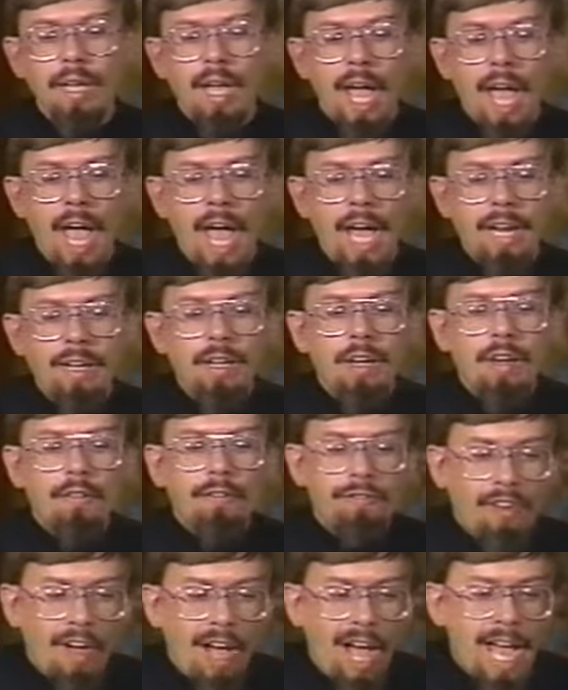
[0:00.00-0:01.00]
And
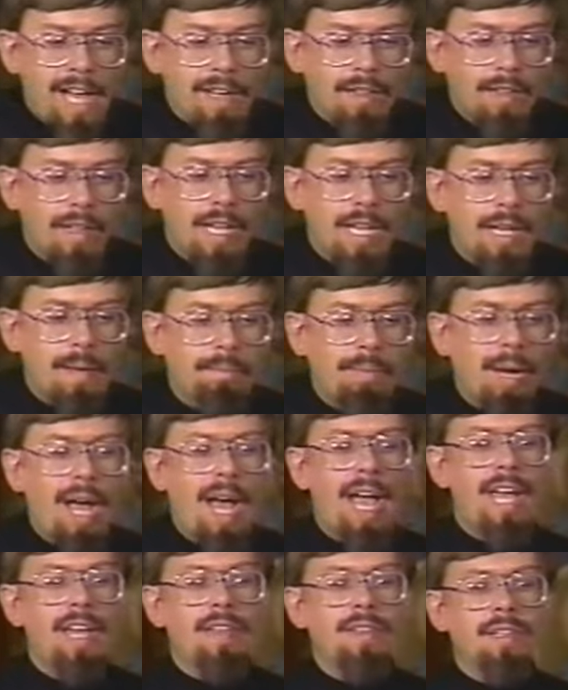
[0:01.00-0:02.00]
finally,
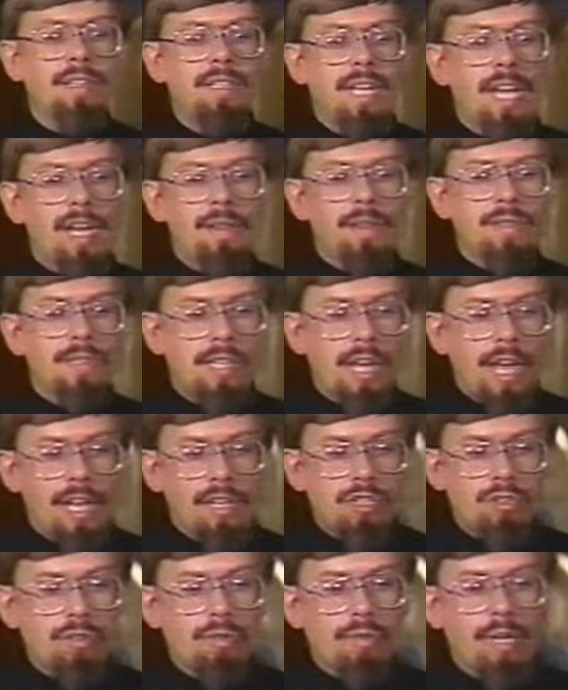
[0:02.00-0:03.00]
by the 10th
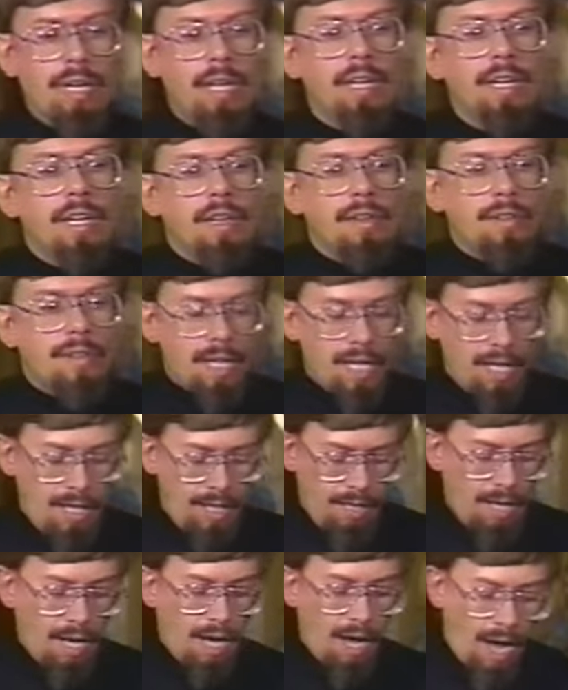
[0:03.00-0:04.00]
century,
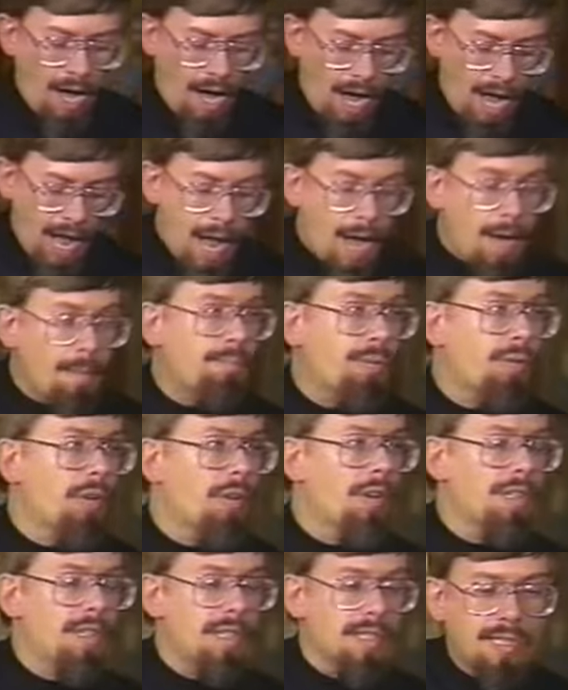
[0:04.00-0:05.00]
the
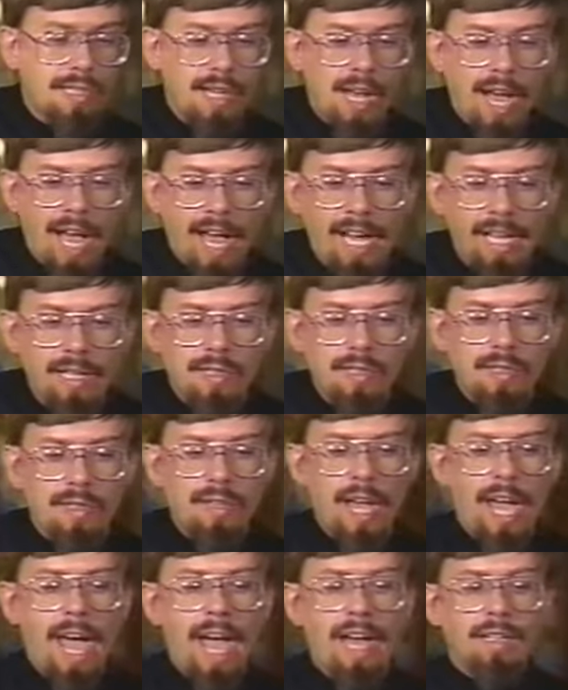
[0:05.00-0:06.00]
emperor decides
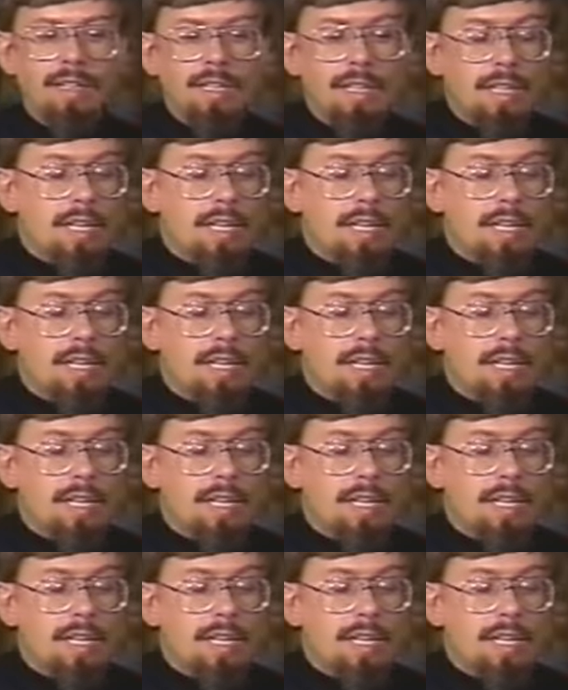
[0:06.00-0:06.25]
that